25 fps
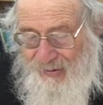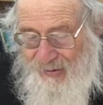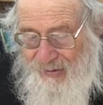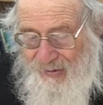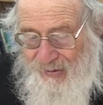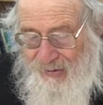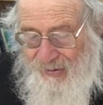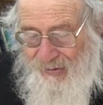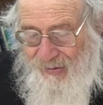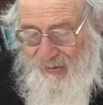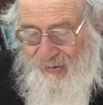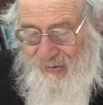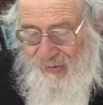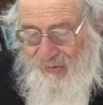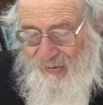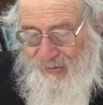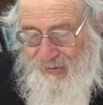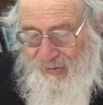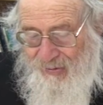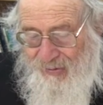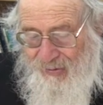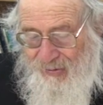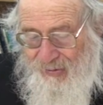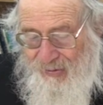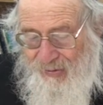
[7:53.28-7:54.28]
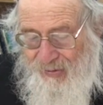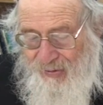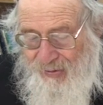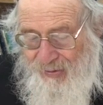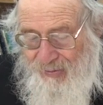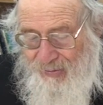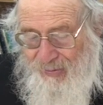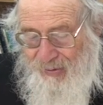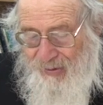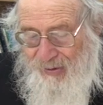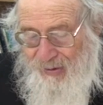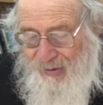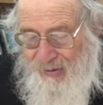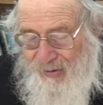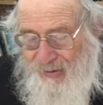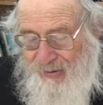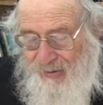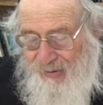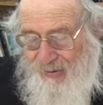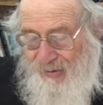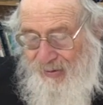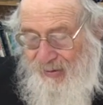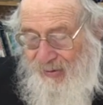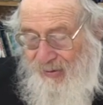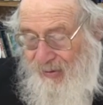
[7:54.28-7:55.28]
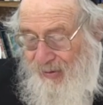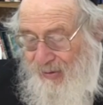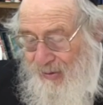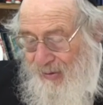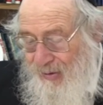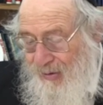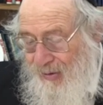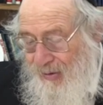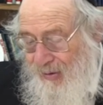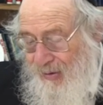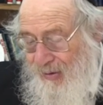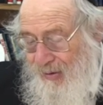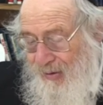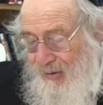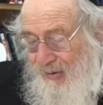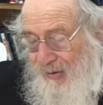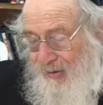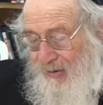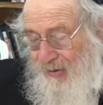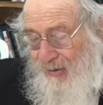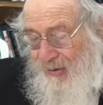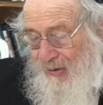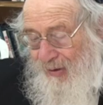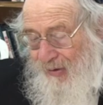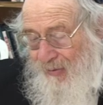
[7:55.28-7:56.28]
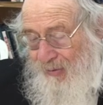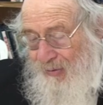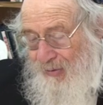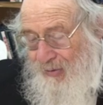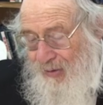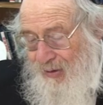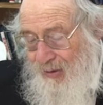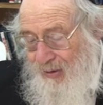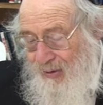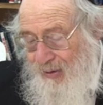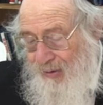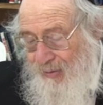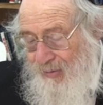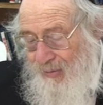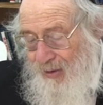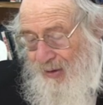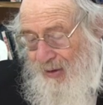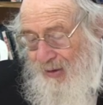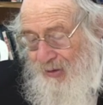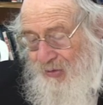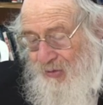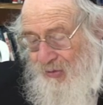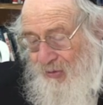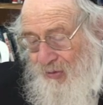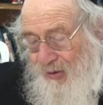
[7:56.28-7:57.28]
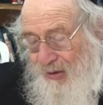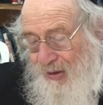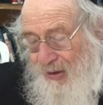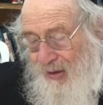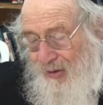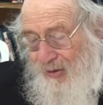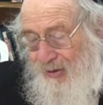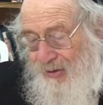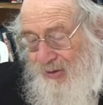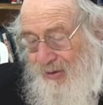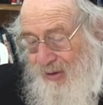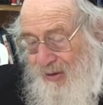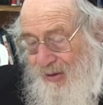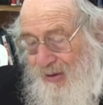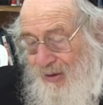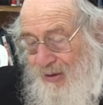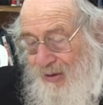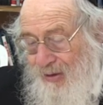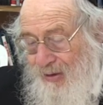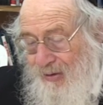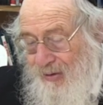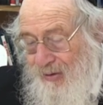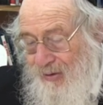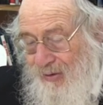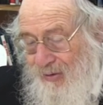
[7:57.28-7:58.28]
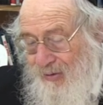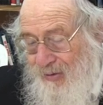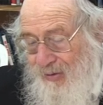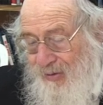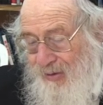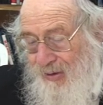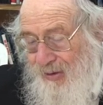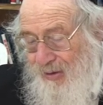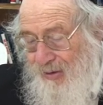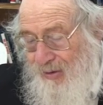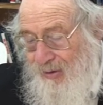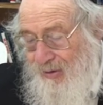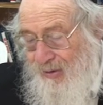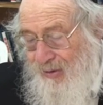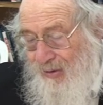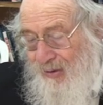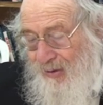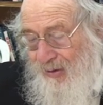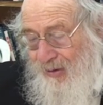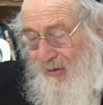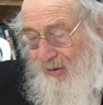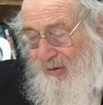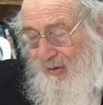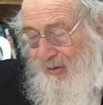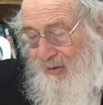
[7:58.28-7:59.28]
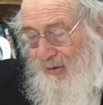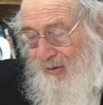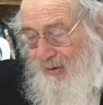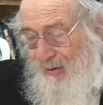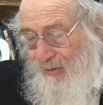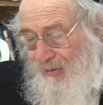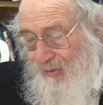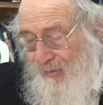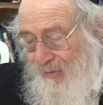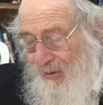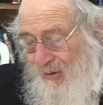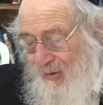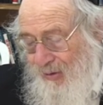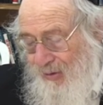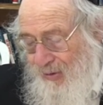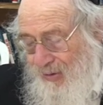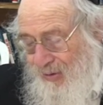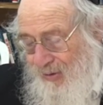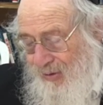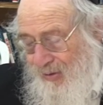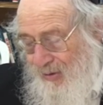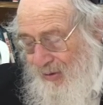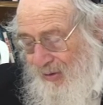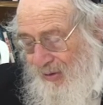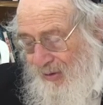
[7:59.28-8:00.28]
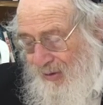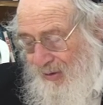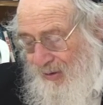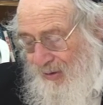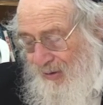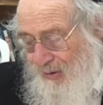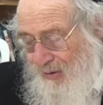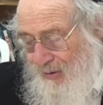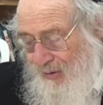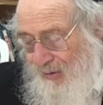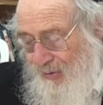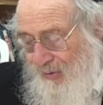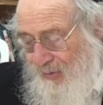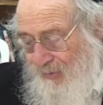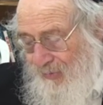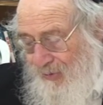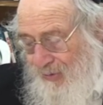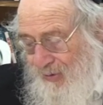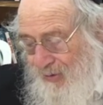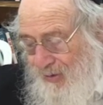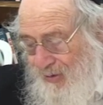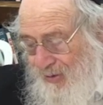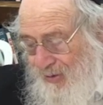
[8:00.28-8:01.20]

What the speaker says: or cucumber or melech shulchan. You say here, you see, because look what you